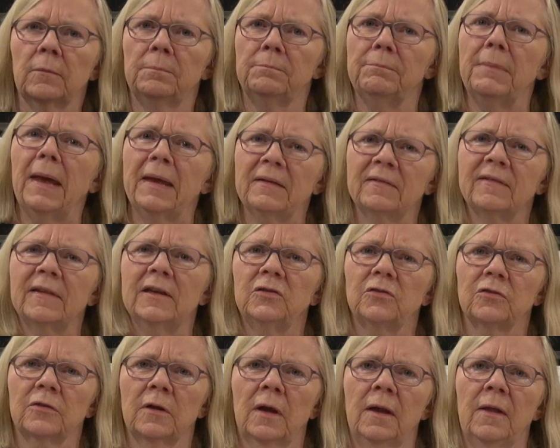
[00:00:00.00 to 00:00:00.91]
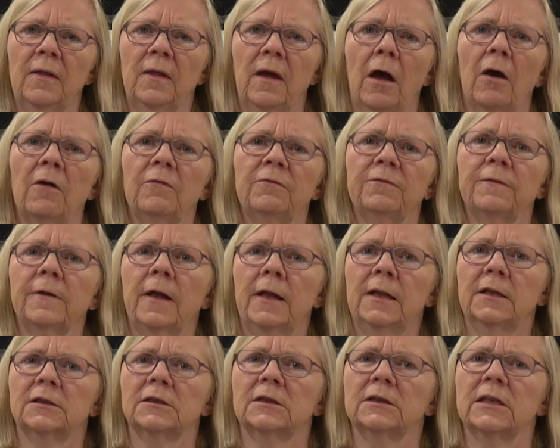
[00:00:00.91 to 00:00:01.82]
message of
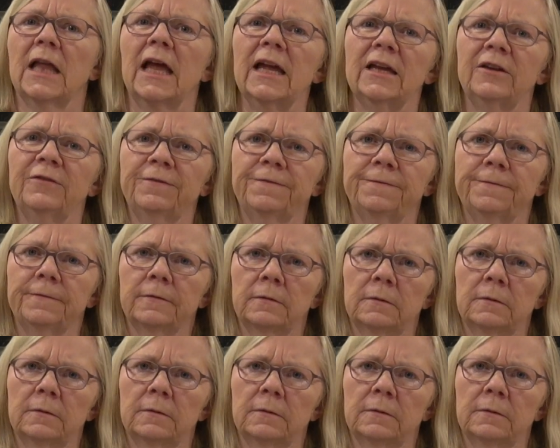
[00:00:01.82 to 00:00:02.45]
life.